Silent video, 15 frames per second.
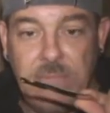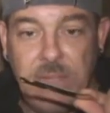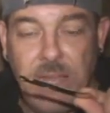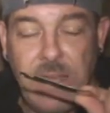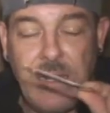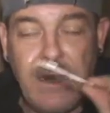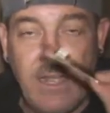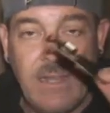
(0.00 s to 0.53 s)

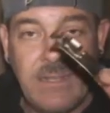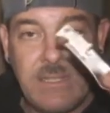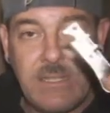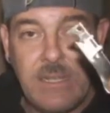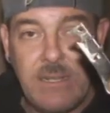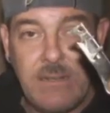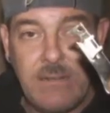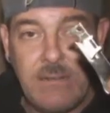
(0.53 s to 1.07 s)
99
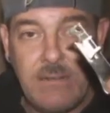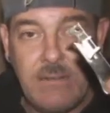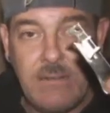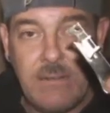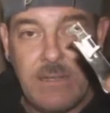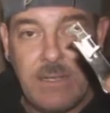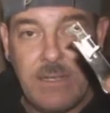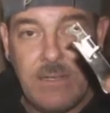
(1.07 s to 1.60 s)
cent
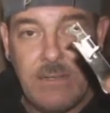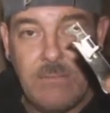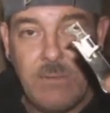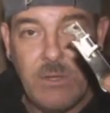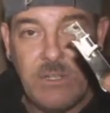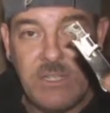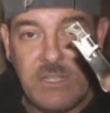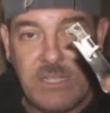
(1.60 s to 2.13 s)

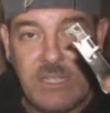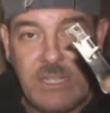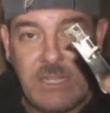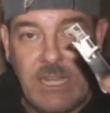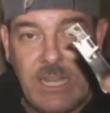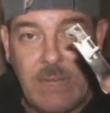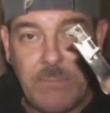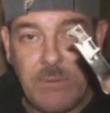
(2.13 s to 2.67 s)
emergency
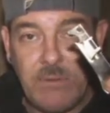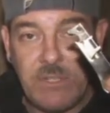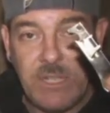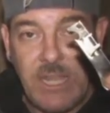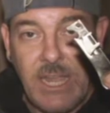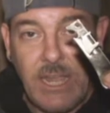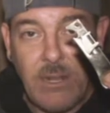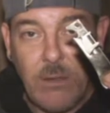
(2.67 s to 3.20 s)
camper's
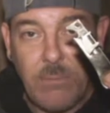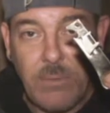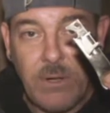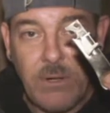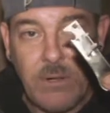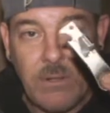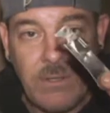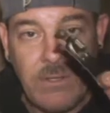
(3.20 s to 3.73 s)
can
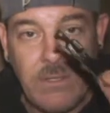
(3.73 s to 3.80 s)
opener.